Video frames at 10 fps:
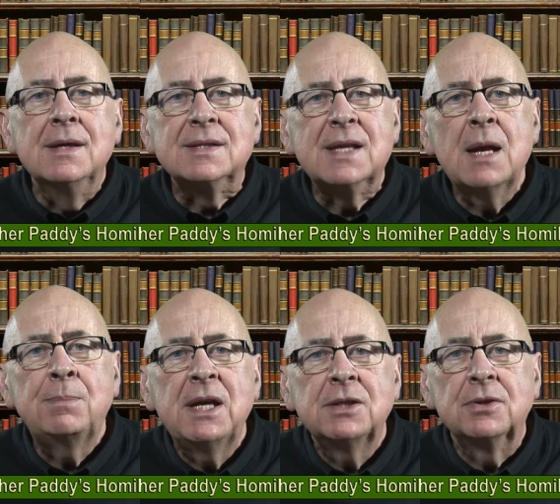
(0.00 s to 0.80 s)
St.
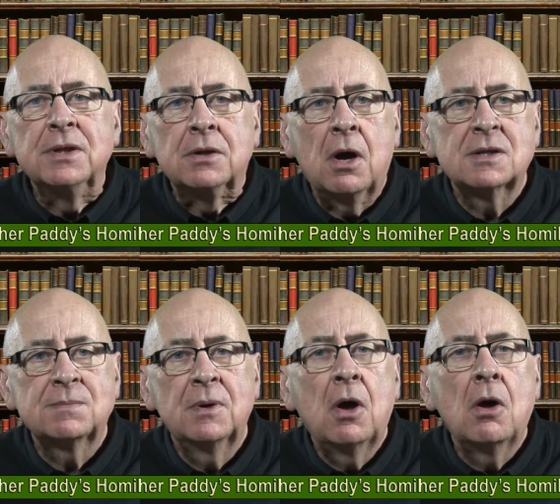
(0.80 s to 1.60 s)
Peter in the
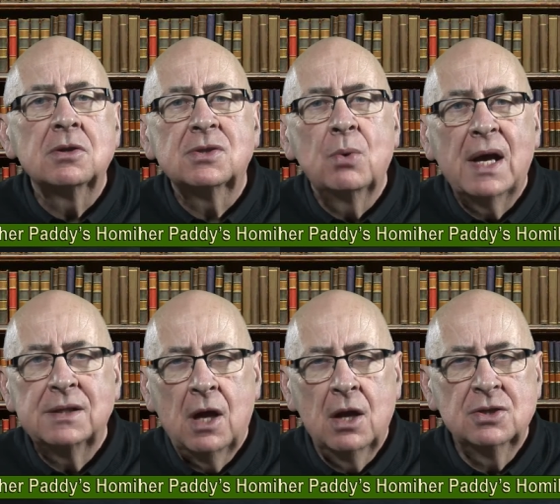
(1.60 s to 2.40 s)
Gospel also
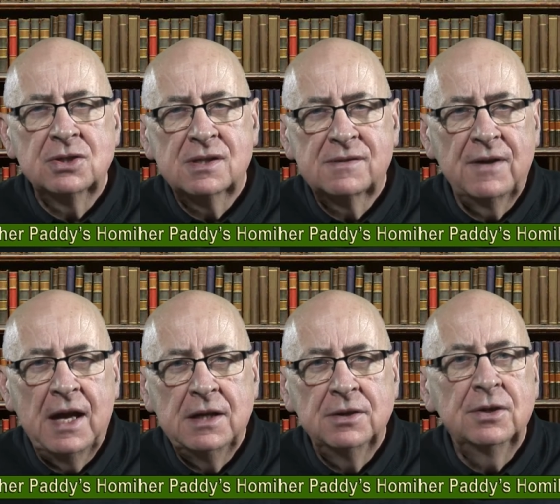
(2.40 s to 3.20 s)
acknowledges
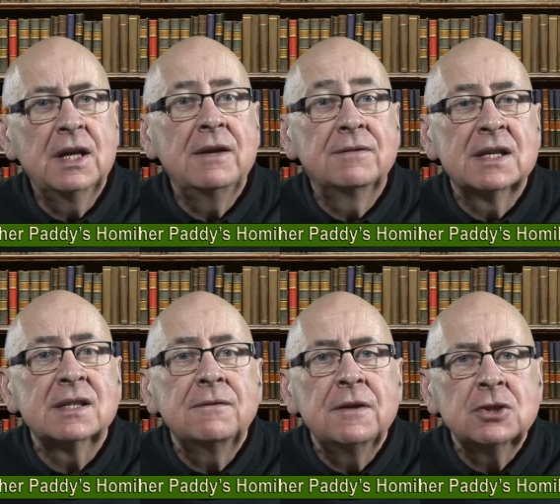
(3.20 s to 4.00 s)
failure, even as
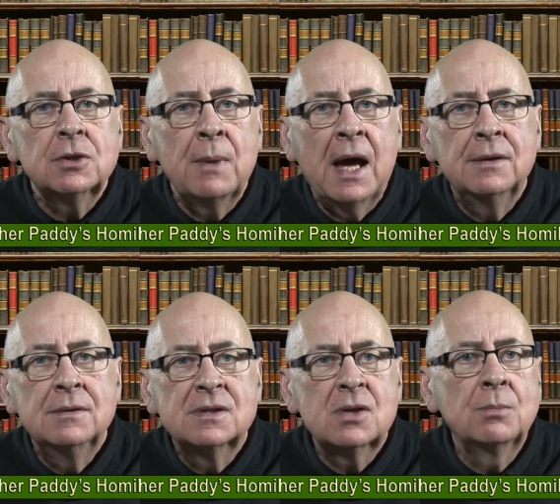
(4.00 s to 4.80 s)
a fisherman,
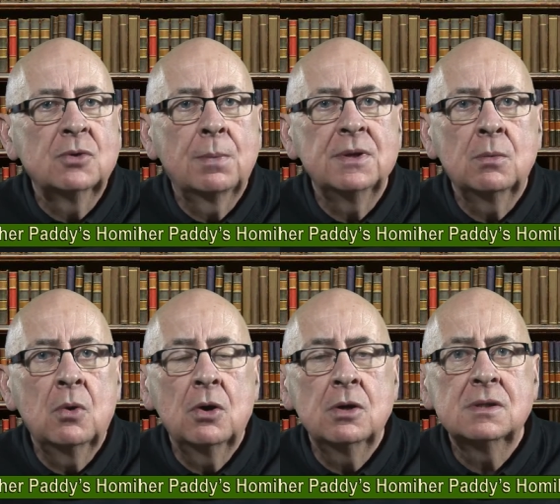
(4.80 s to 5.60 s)
summed up in the
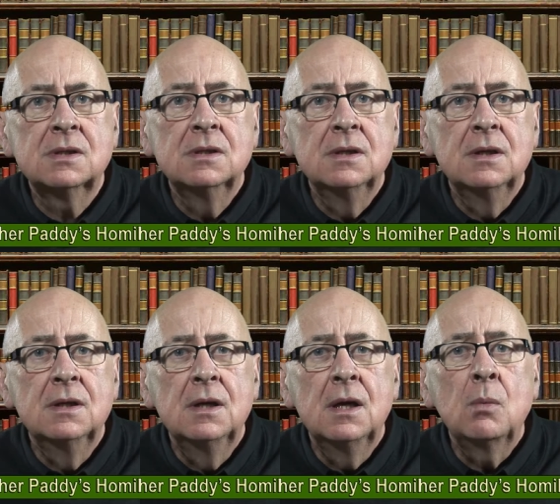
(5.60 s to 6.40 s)
words,
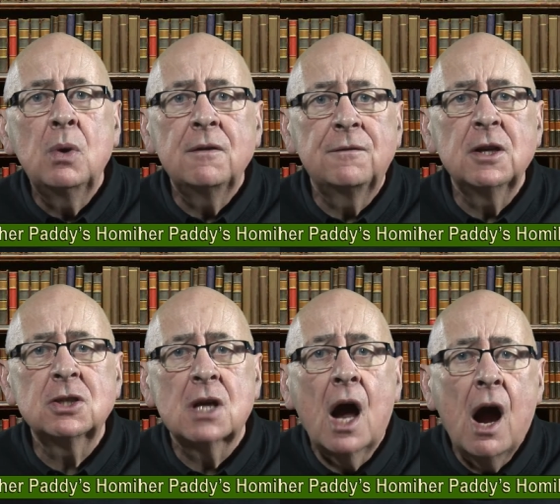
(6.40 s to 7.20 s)
"We
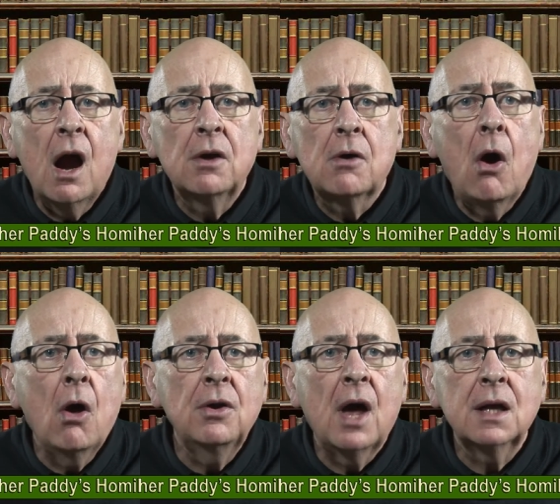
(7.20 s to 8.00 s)
fished hard
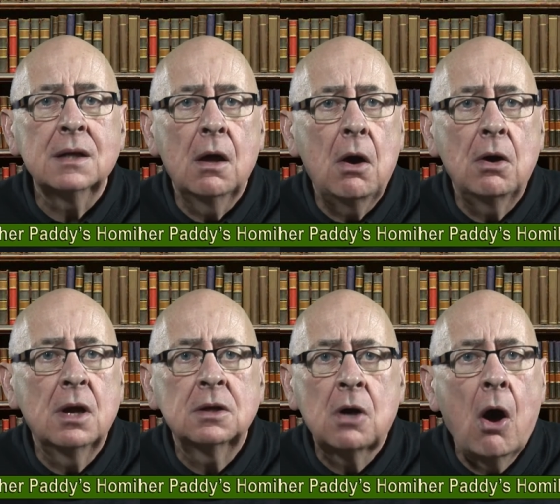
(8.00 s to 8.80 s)
all night long
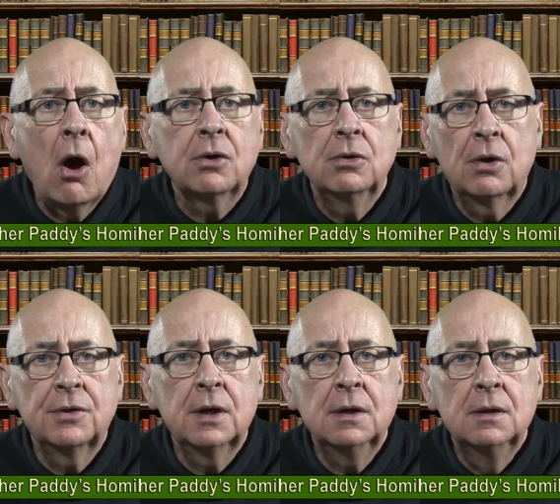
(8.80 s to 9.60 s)
and caught
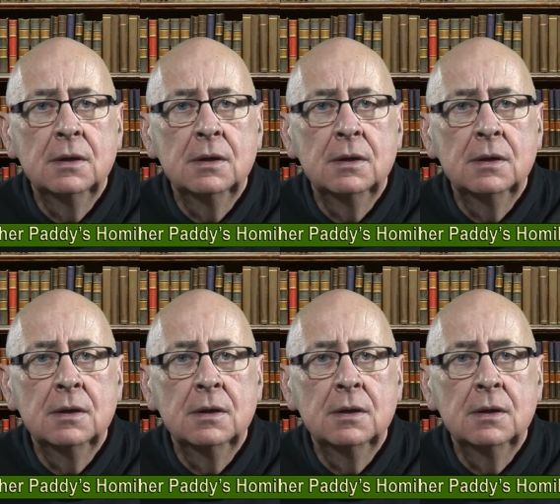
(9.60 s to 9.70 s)
nothing."